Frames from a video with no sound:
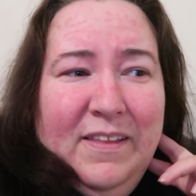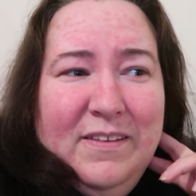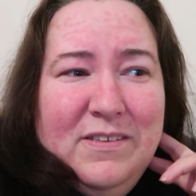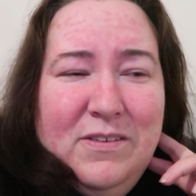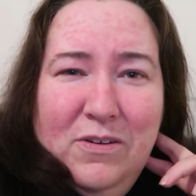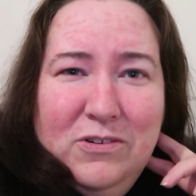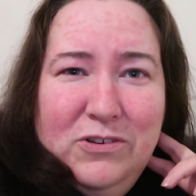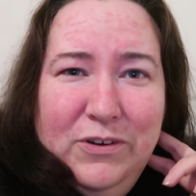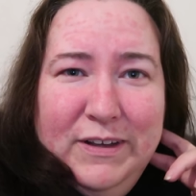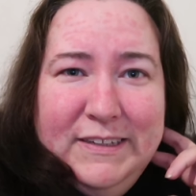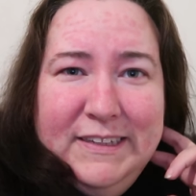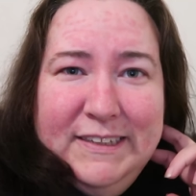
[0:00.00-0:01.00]
the song
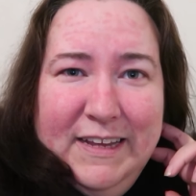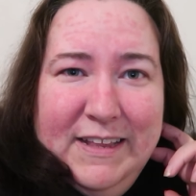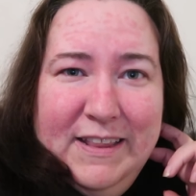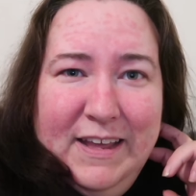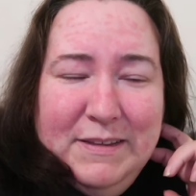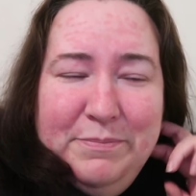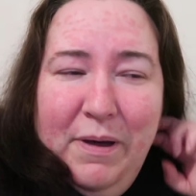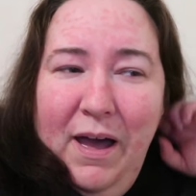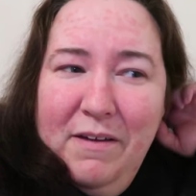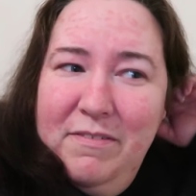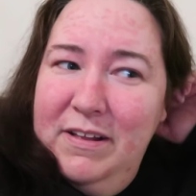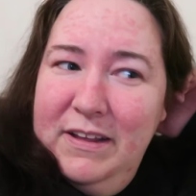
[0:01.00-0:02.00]
choices in this, but
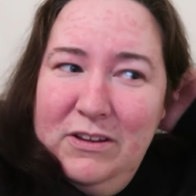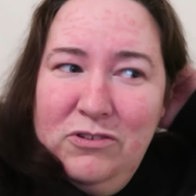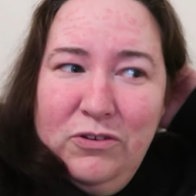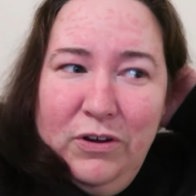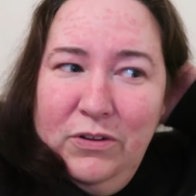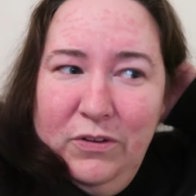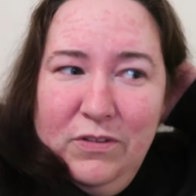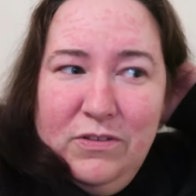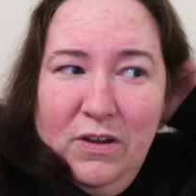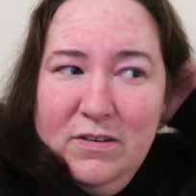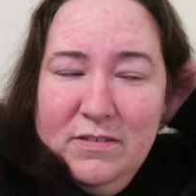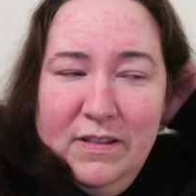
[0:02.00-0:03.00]
I really enjoyed all the
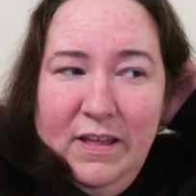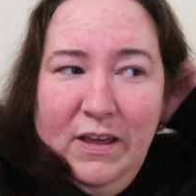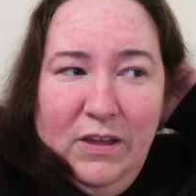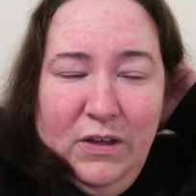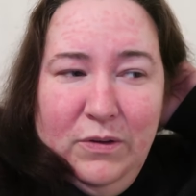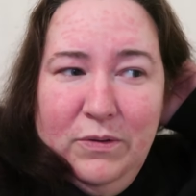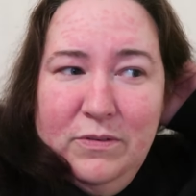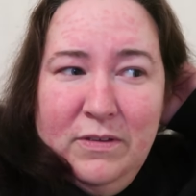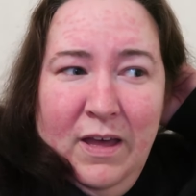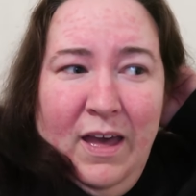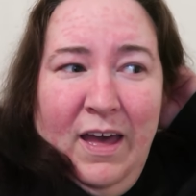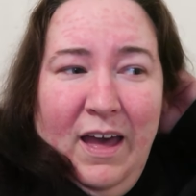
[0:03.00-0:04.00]
songs that they
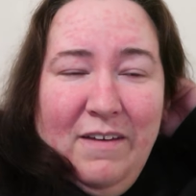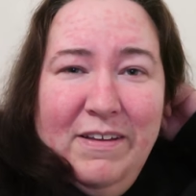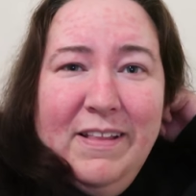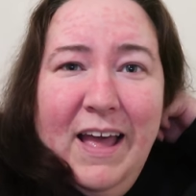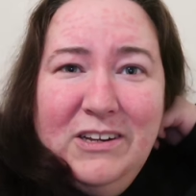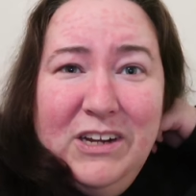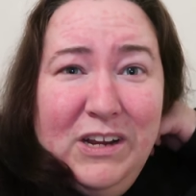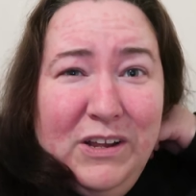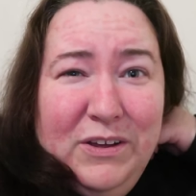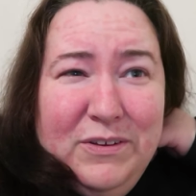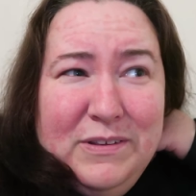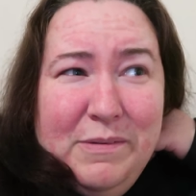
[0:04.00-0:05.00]
use. I think they
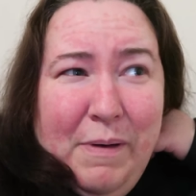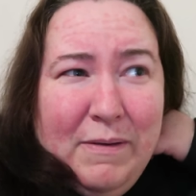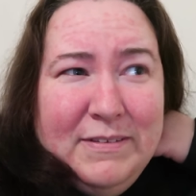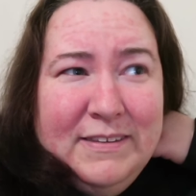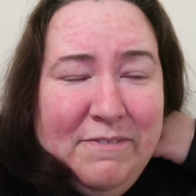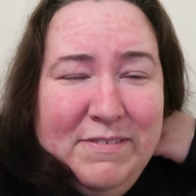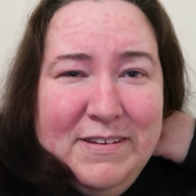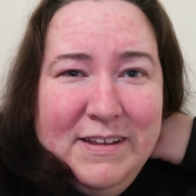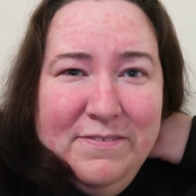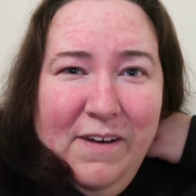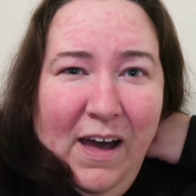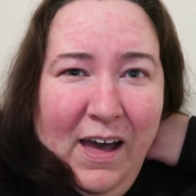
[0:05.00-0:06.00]
actually use about
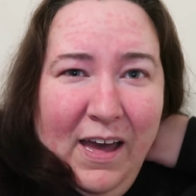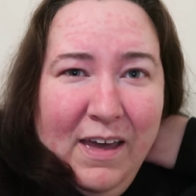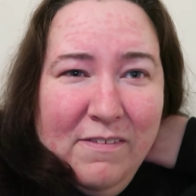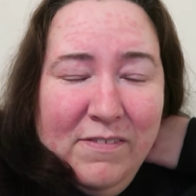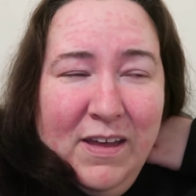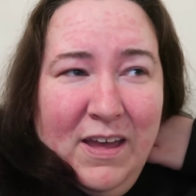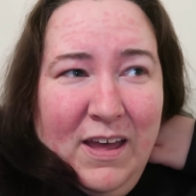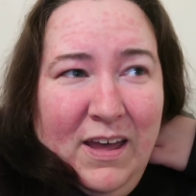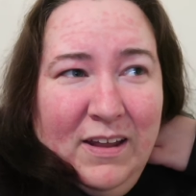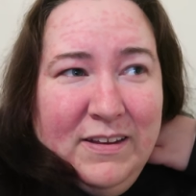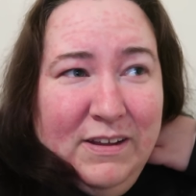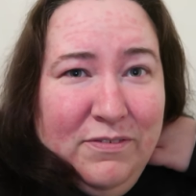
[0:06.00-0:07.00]
75
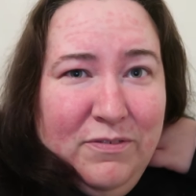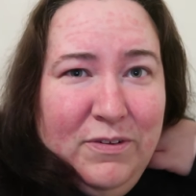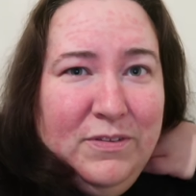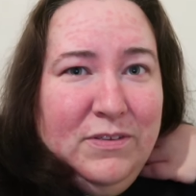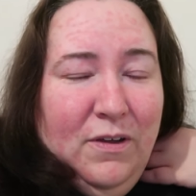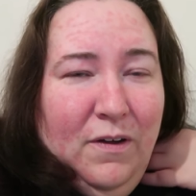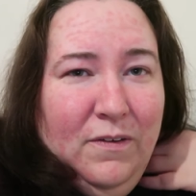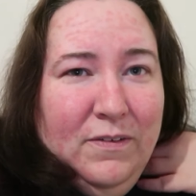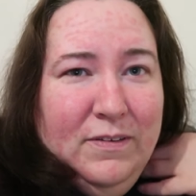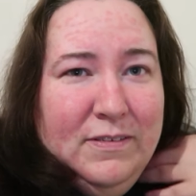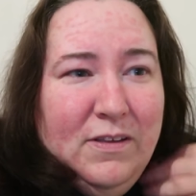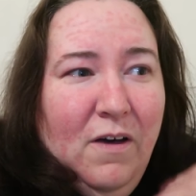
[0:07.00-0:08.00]
different
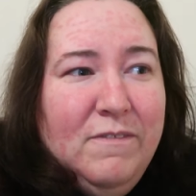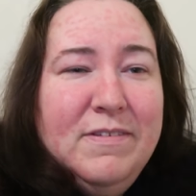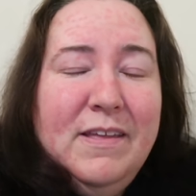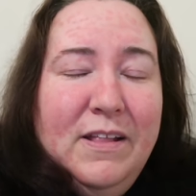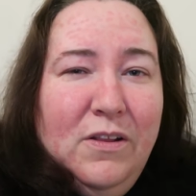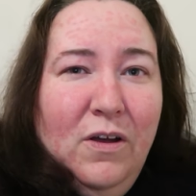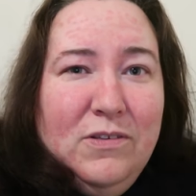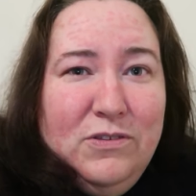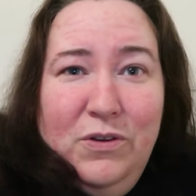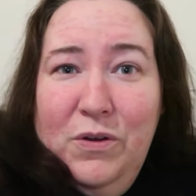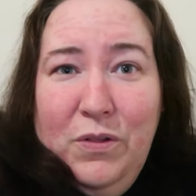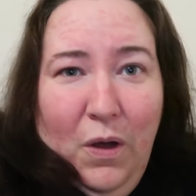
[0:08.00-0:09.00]
songs. Obviously they're not
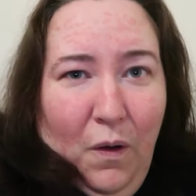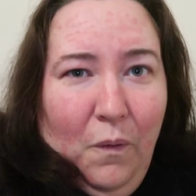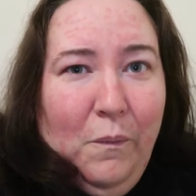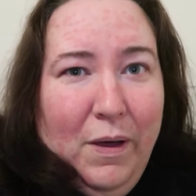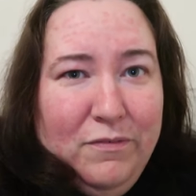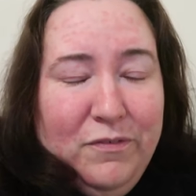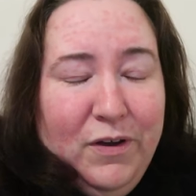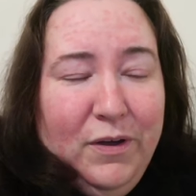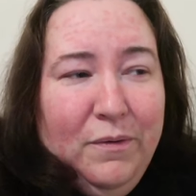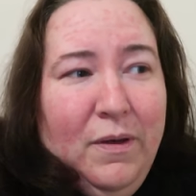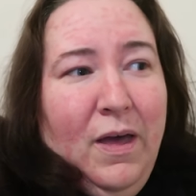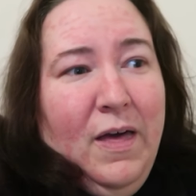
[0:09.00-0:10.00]
sung the whole way
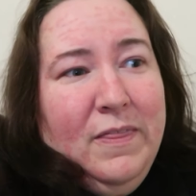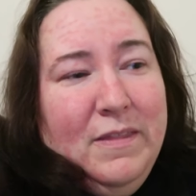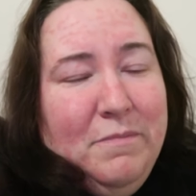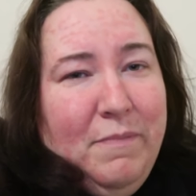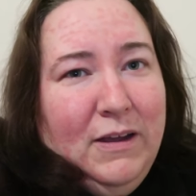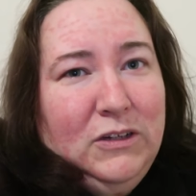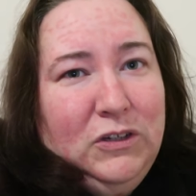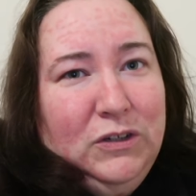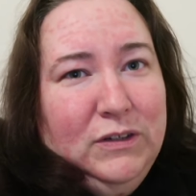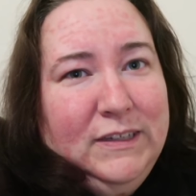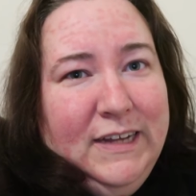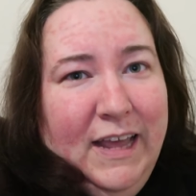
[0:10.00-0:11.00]
through, they're
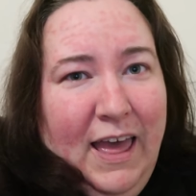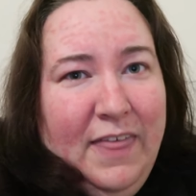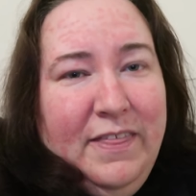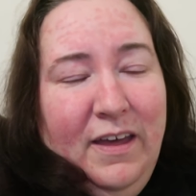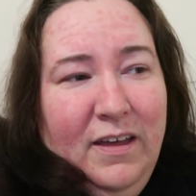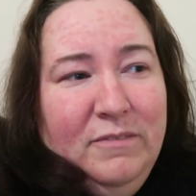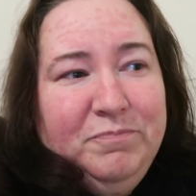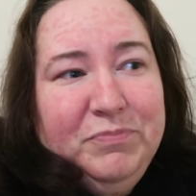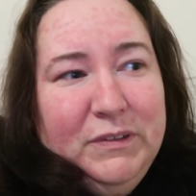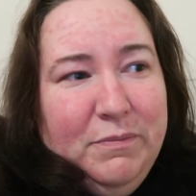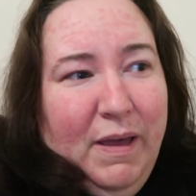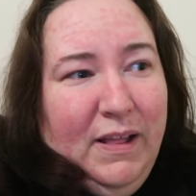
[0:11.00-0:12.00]
mashed together
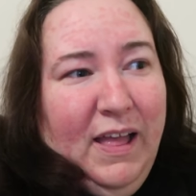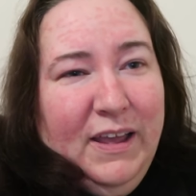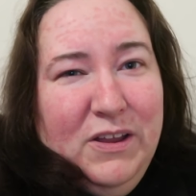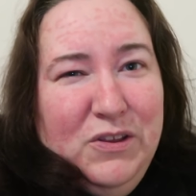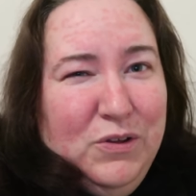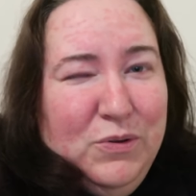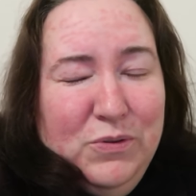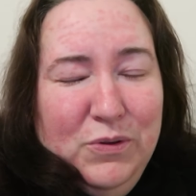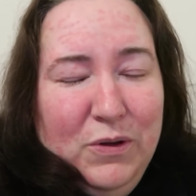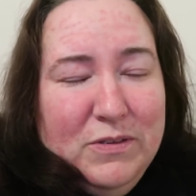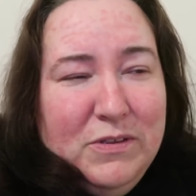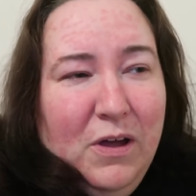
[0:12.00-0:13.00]
to make like new
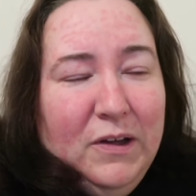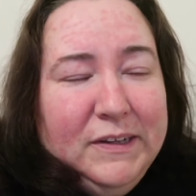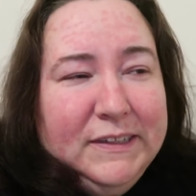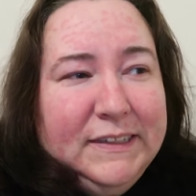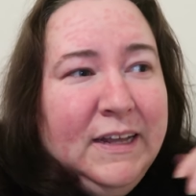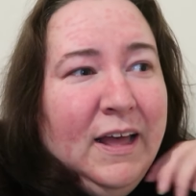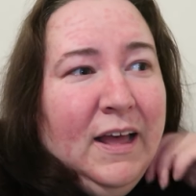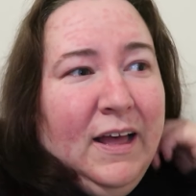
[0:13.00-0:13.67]
sort of songs,